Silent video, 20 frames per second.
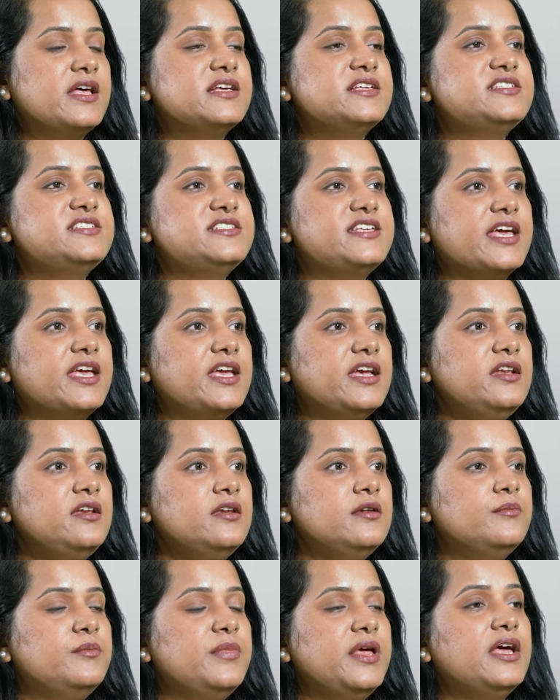second
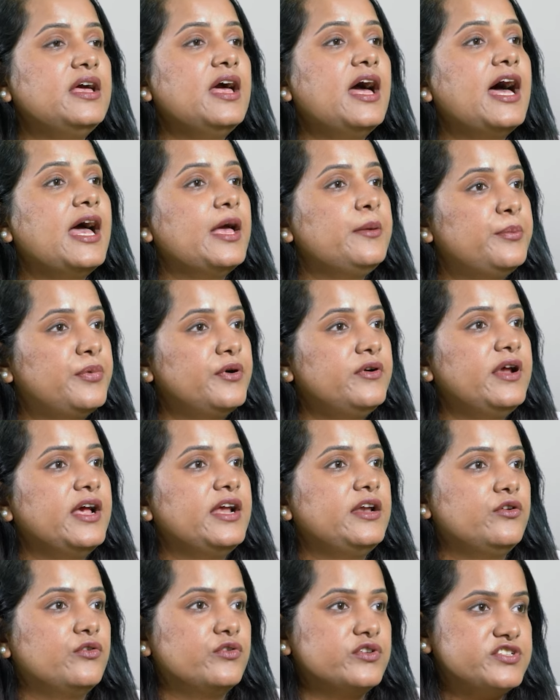being
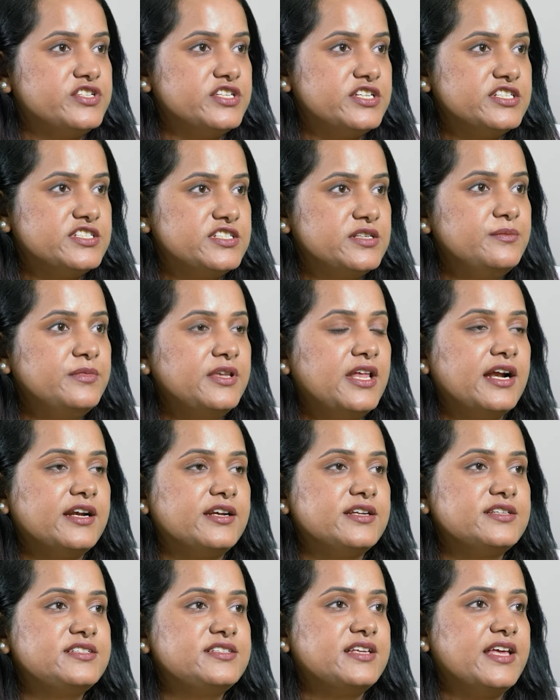hyperandrogenism, that
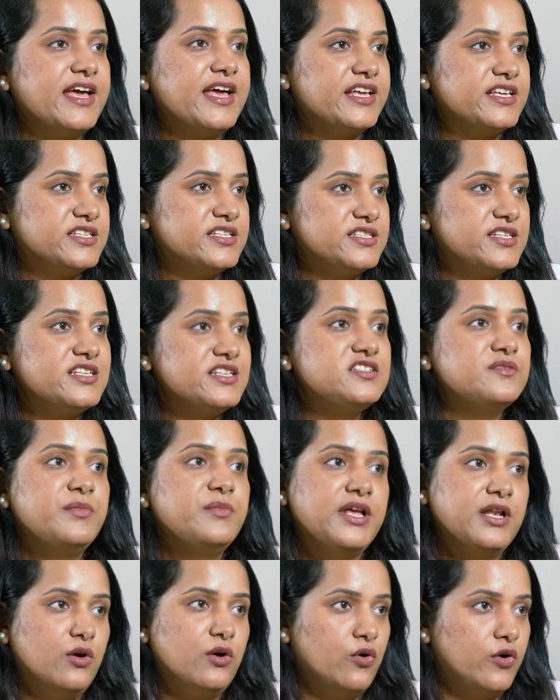is excess
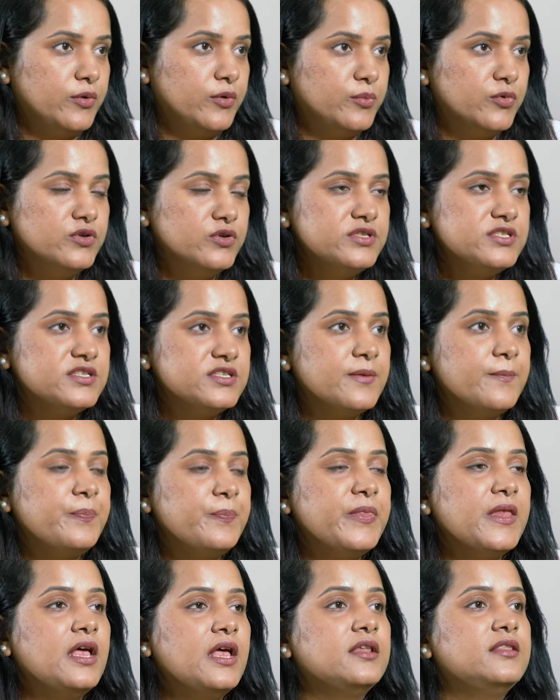male hormones.
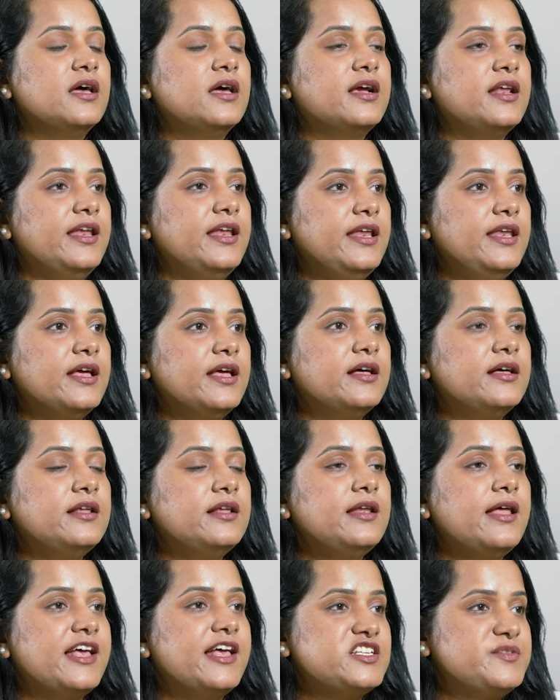The
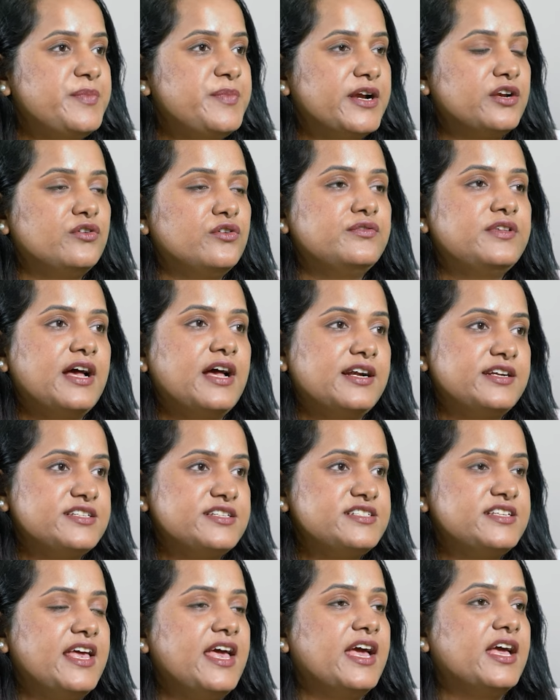clinical aspect of that
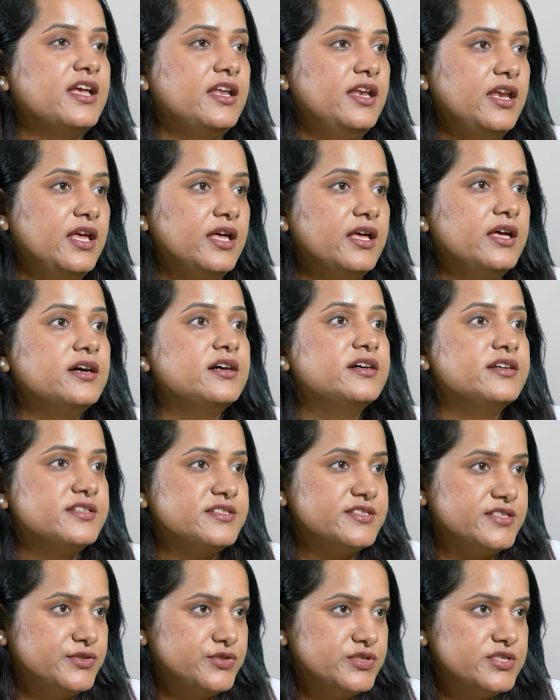is acne,
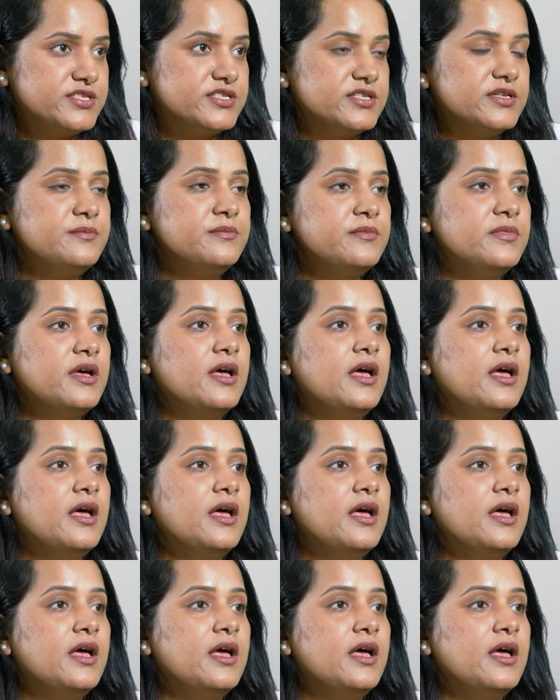hirsutism,